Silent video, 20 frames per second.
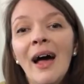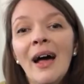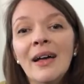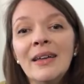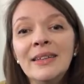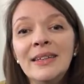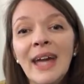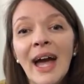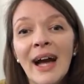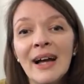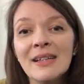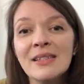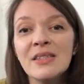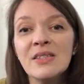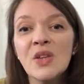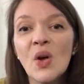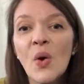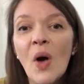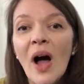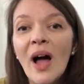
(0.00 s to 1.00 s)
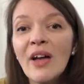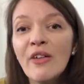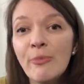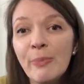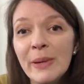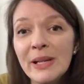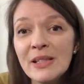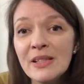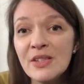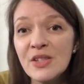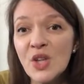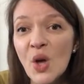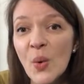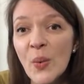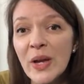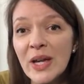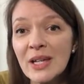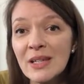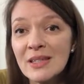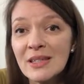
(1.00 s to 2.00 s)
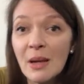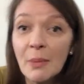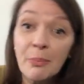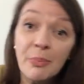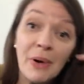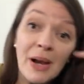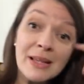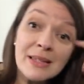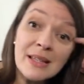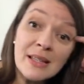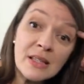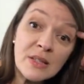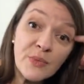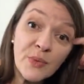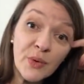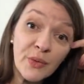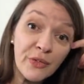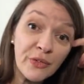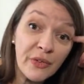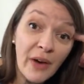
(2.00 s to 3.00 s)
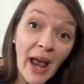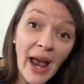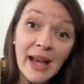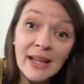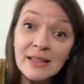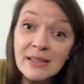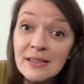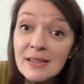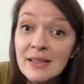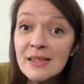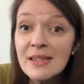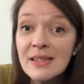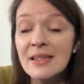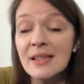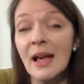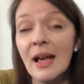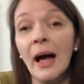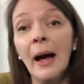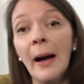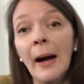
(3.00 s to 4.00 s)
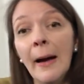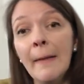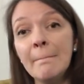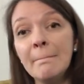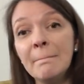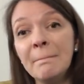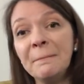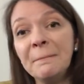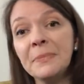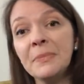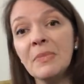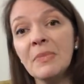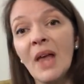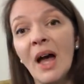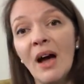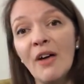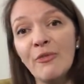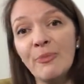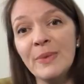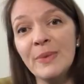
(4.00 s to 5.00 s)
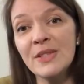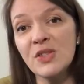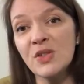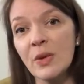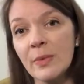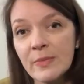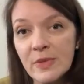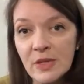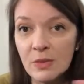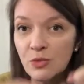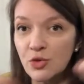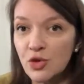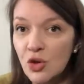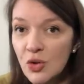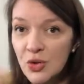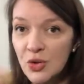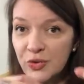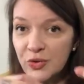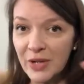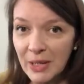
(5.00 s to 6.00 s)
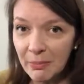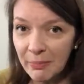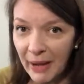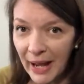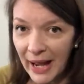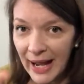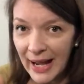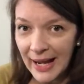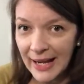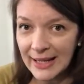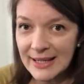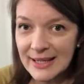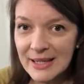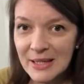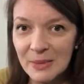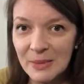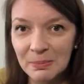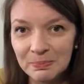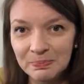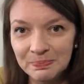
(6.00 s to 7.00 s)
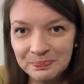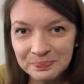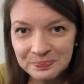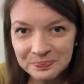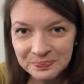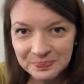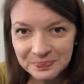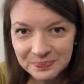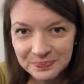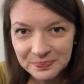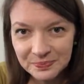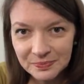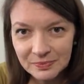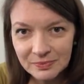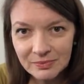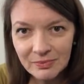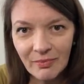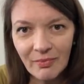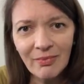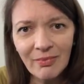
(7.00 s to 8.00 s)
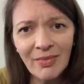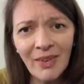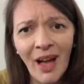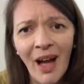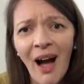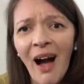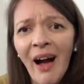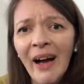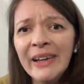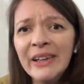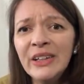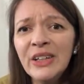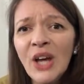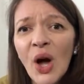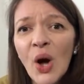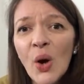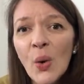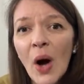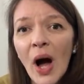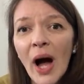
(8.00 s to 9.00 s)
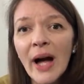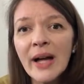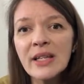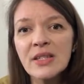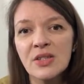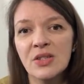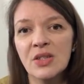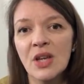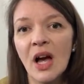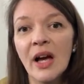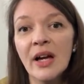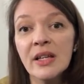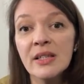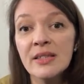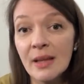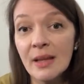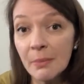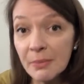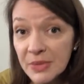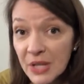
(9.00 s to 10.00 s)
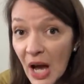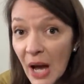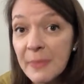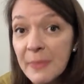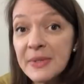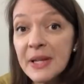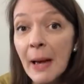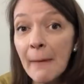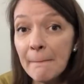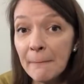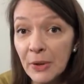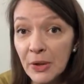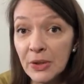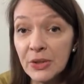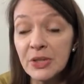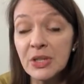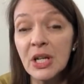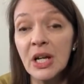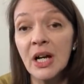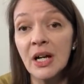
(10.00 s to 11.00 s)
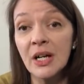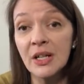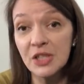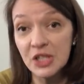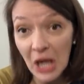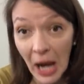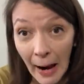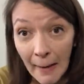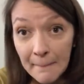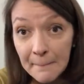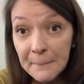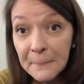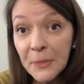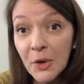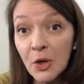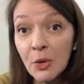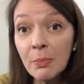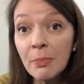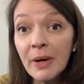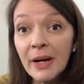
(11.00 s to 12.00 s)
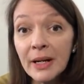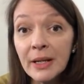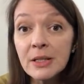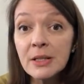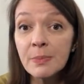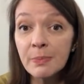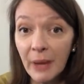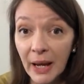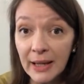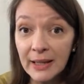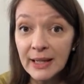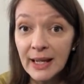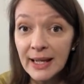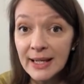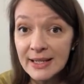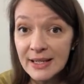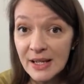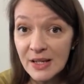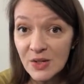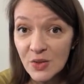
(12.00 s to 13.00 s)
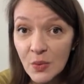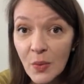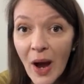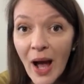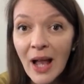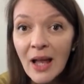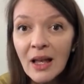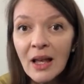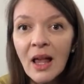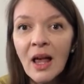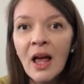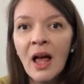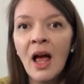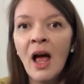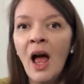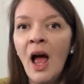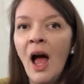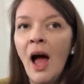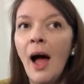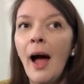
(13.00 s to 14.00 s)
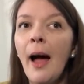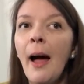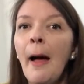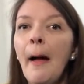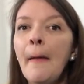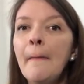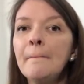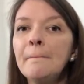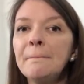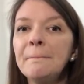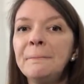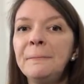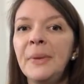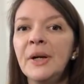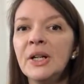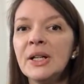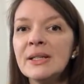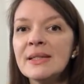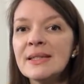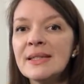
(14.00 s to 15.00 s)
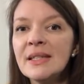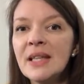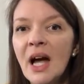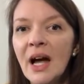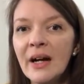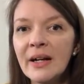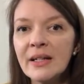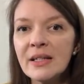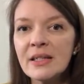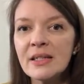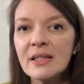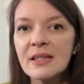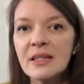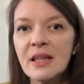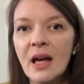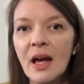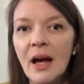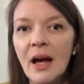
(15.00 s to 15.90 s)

Yeah, so I've been sewing some presents for friends. I've been sewing some drawstring bags. I know. I sometimes I put jam on my pancakes as well, but it's nice.